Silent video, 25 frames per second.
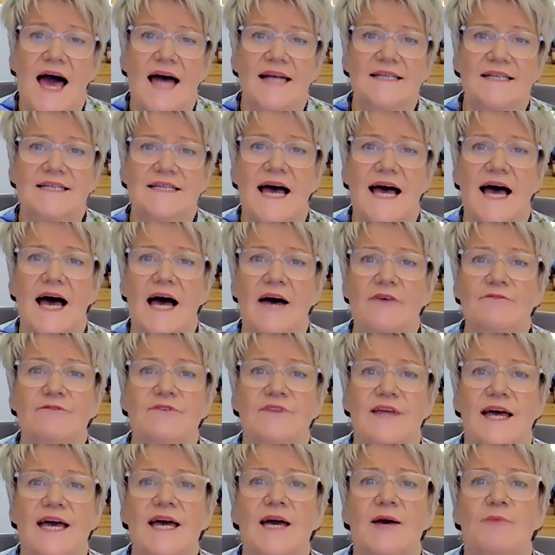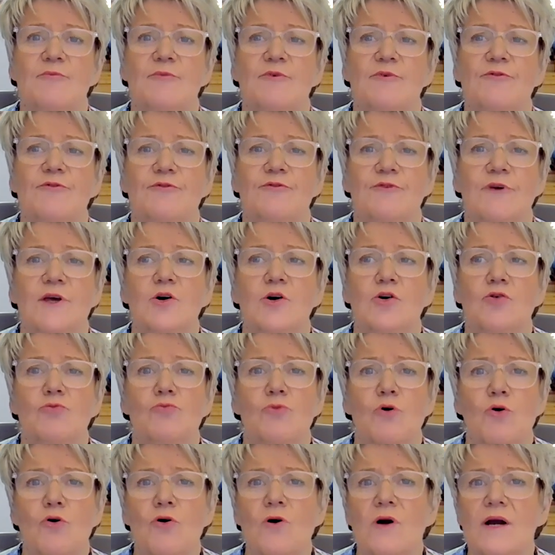And to have them feel
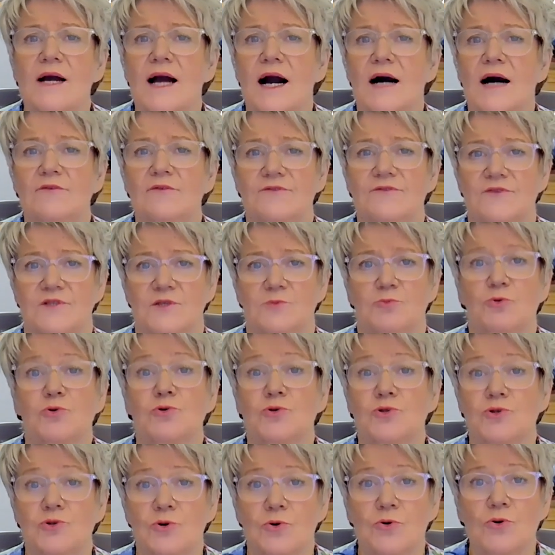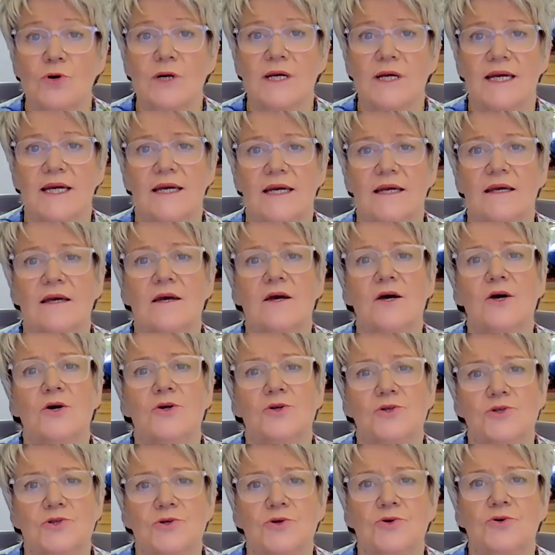more comfortable talking
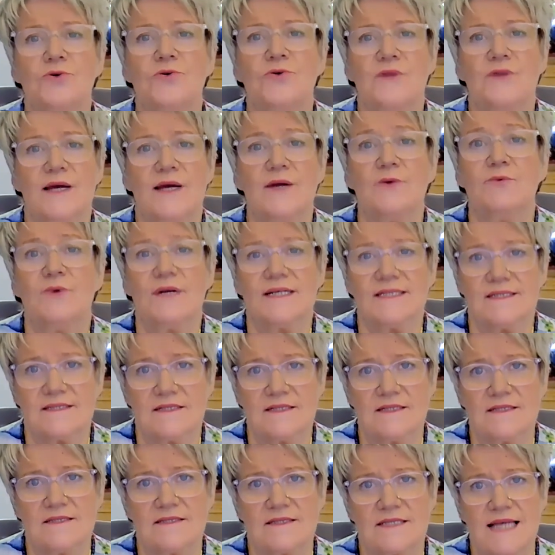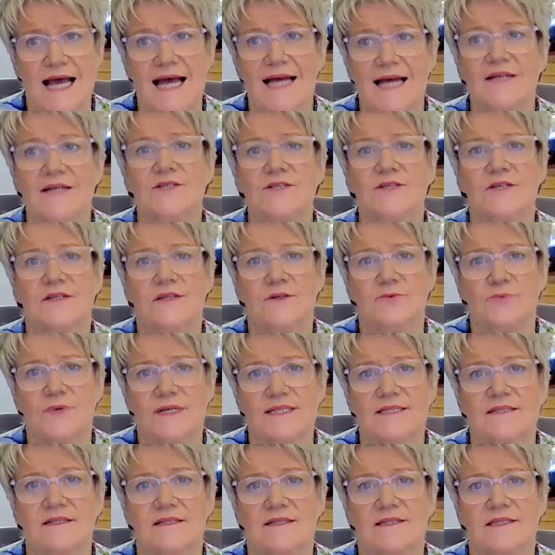to their residents and to the
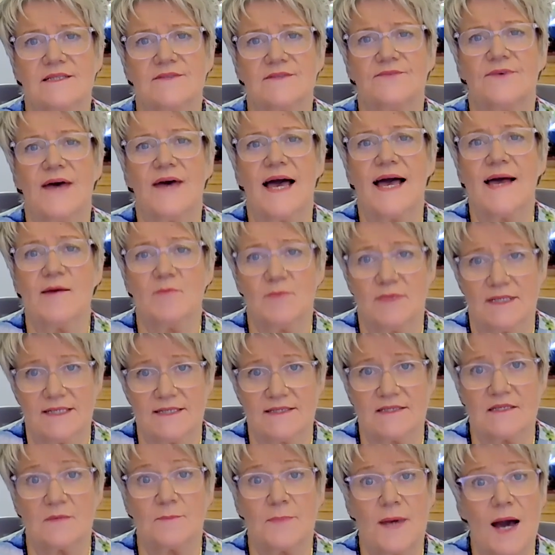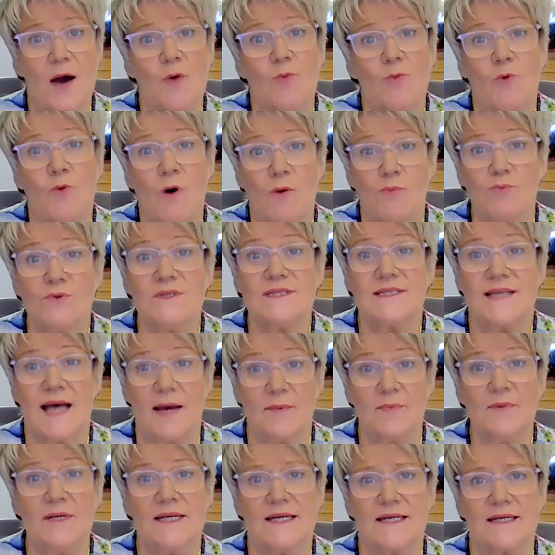residents' families about what was
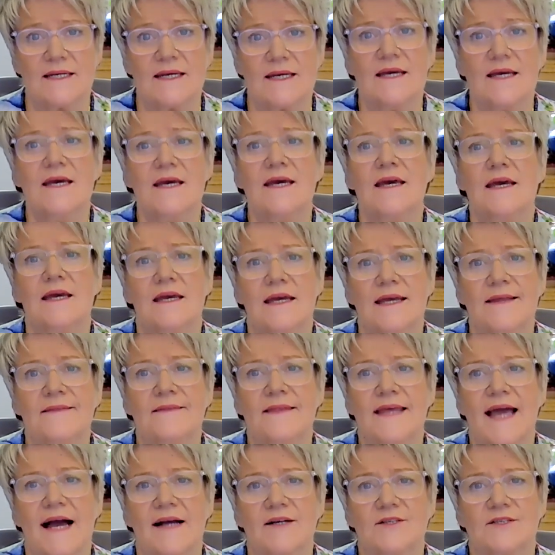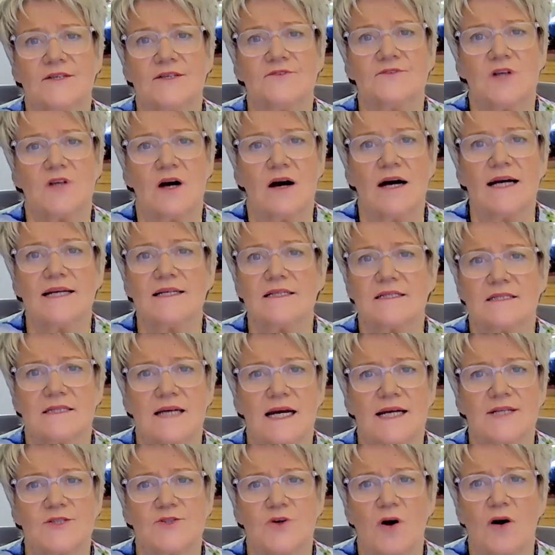happening in the active dying
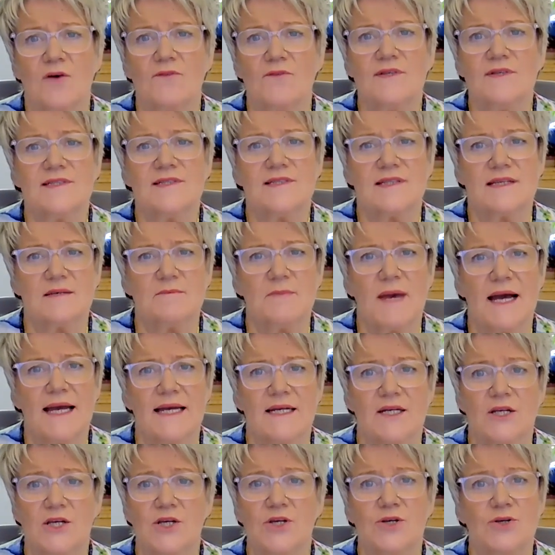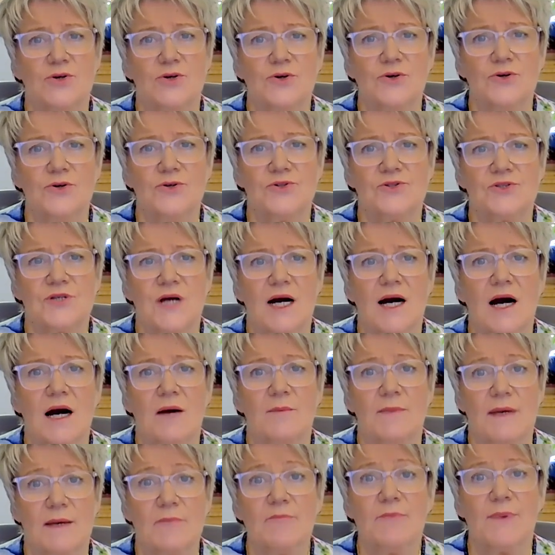stage obviously made a huge
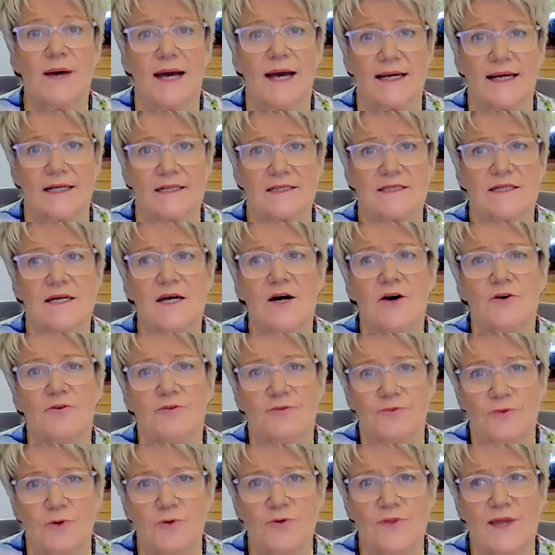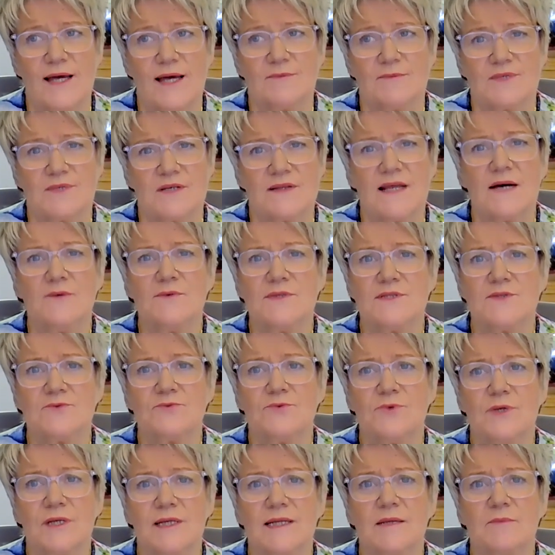impact for them. So that was a
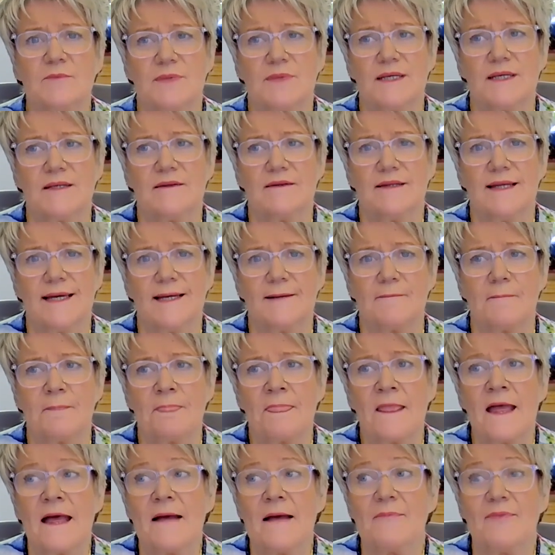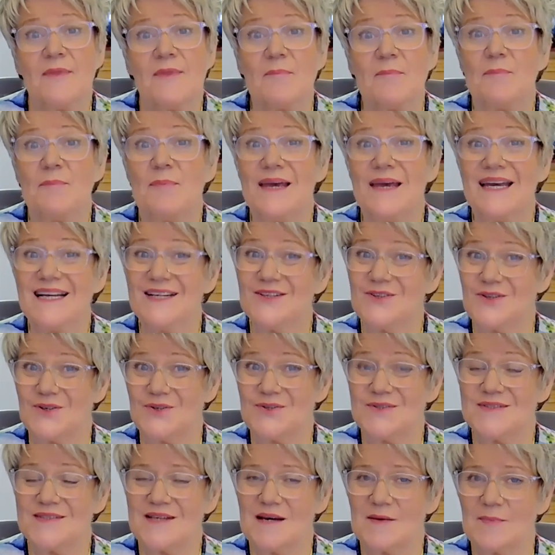really big thing. The big
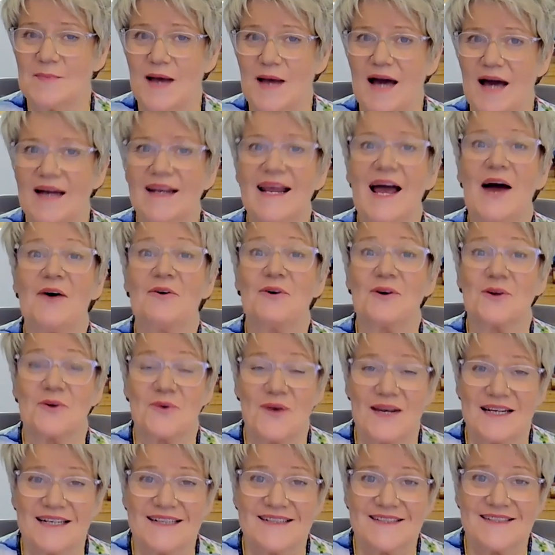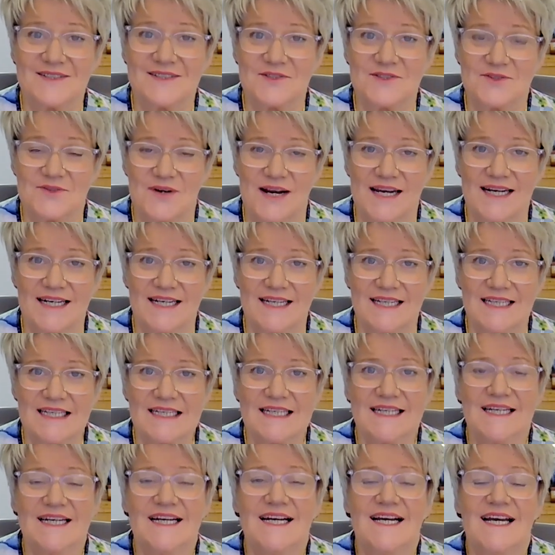news about our accredited
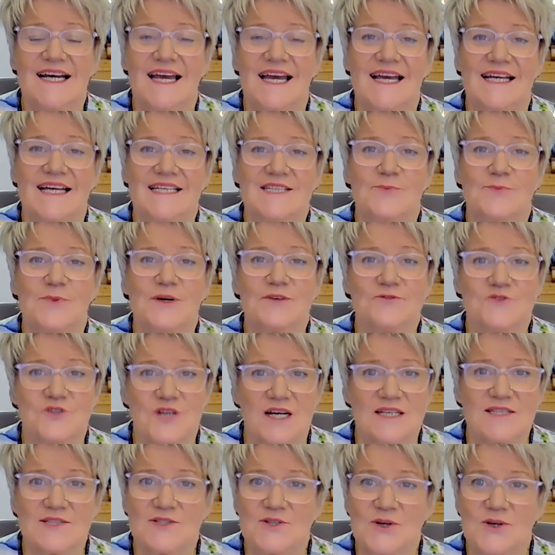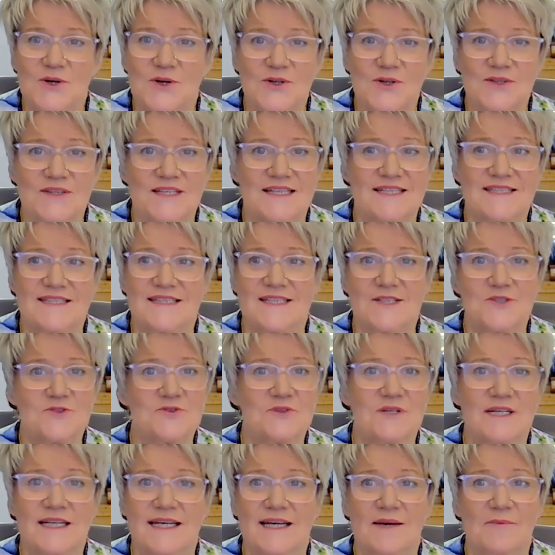training is, and we've just heard this
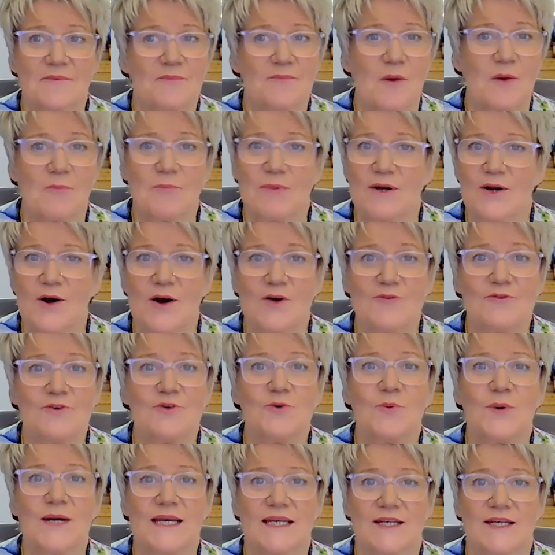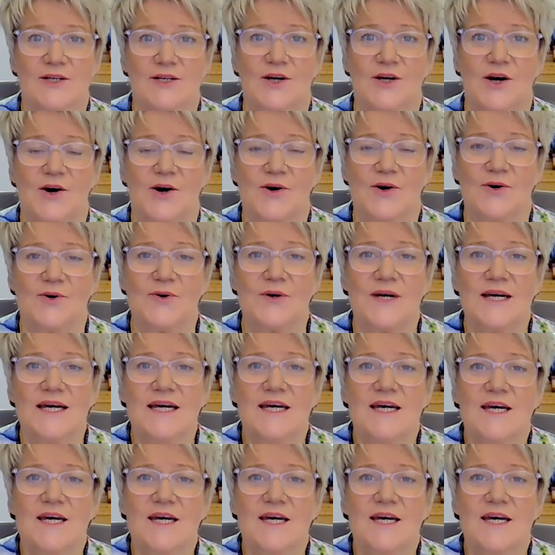literally a bit over a week ago,